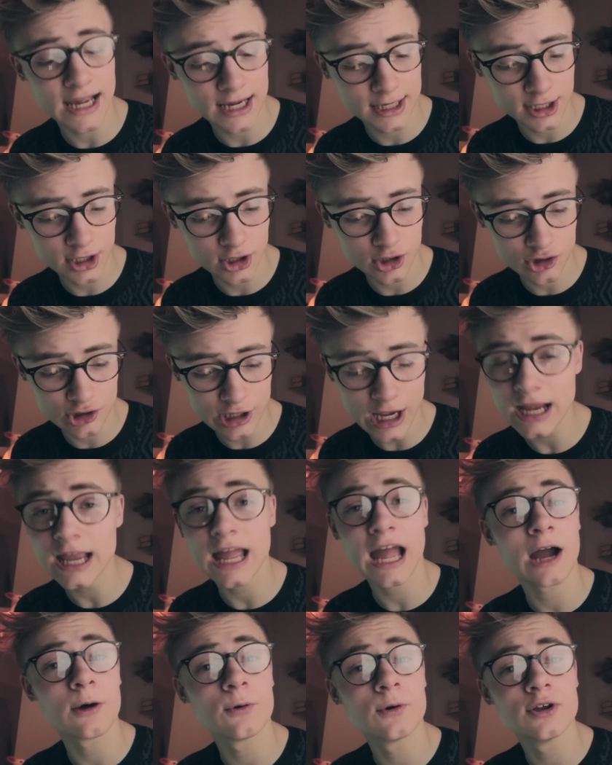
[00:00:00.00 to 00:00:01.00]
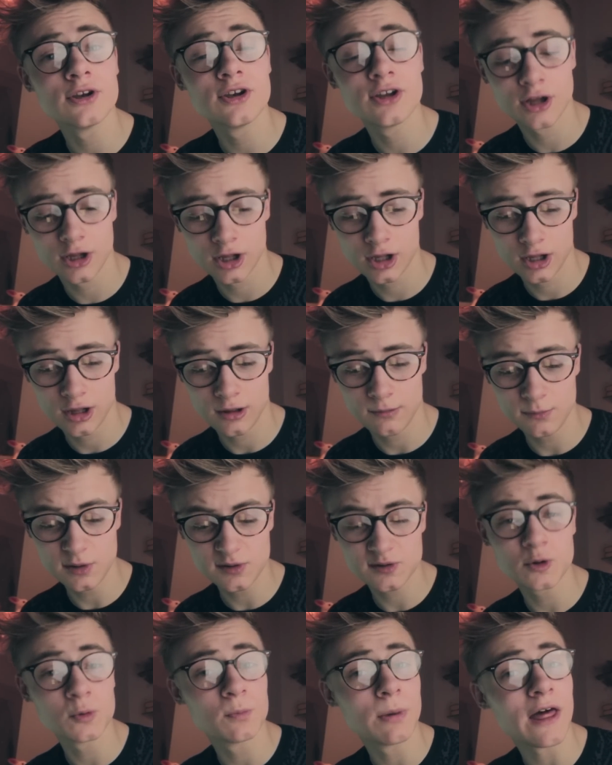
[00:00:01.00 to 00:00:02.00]
tag Jack Howard,
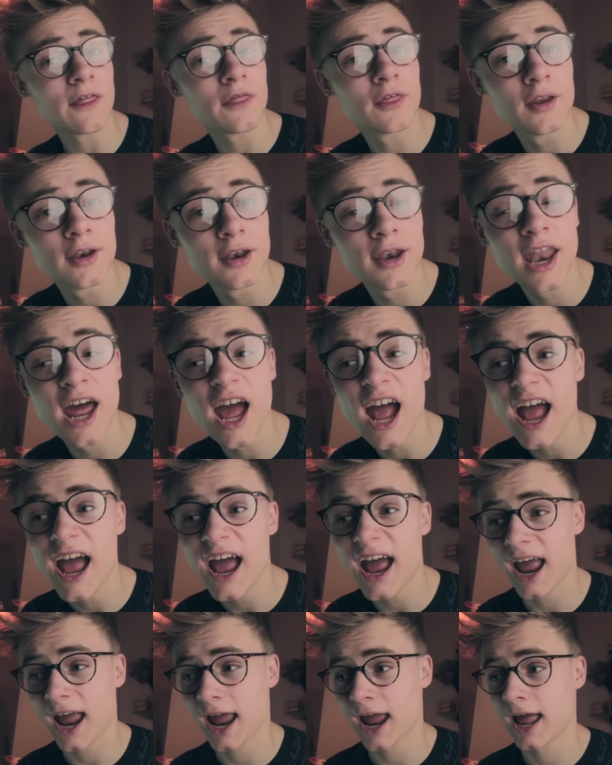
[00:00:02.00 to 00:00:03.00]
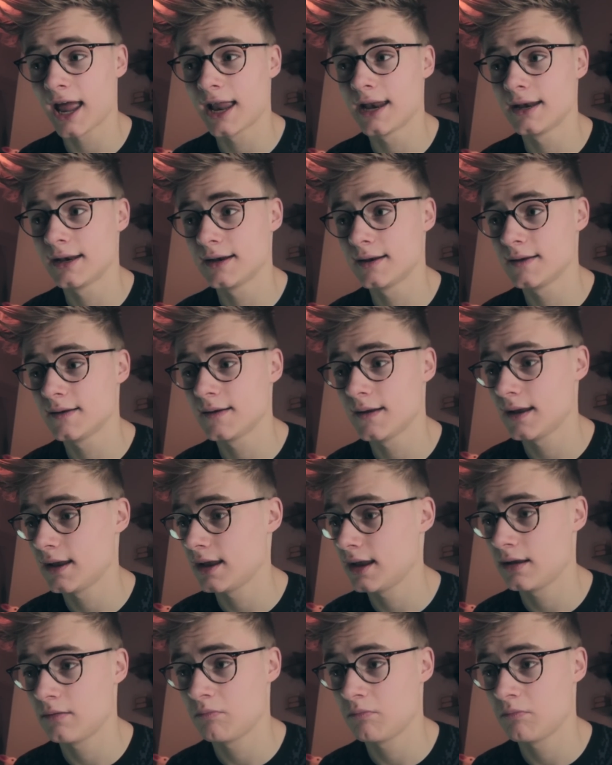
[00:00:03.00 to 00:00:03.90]
Musical Bethan, and